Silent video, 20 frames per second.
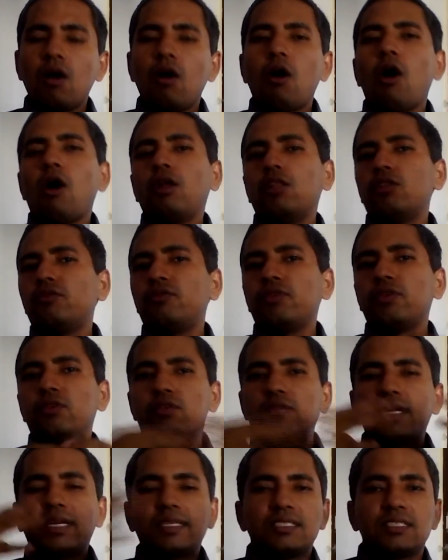Although we know
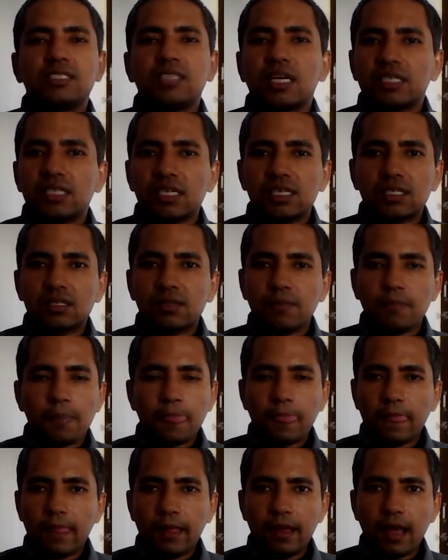that the judges
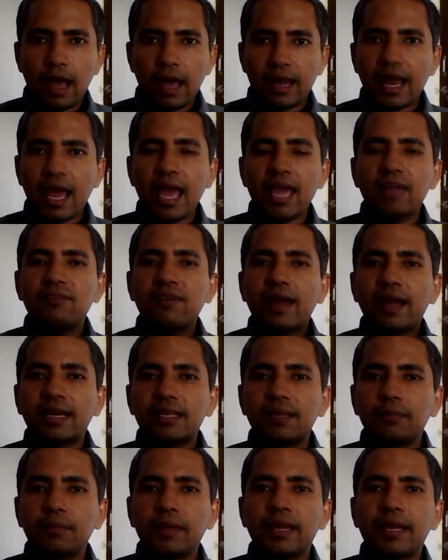arrive at
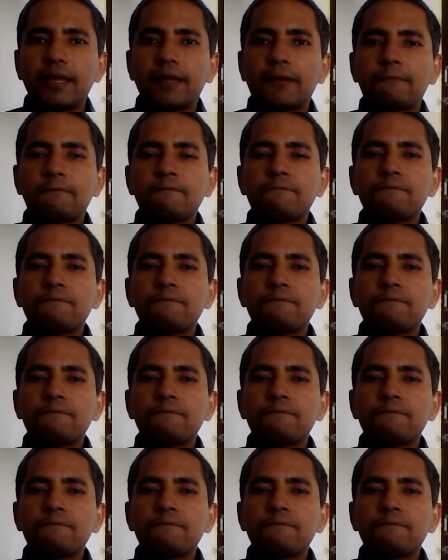the meaning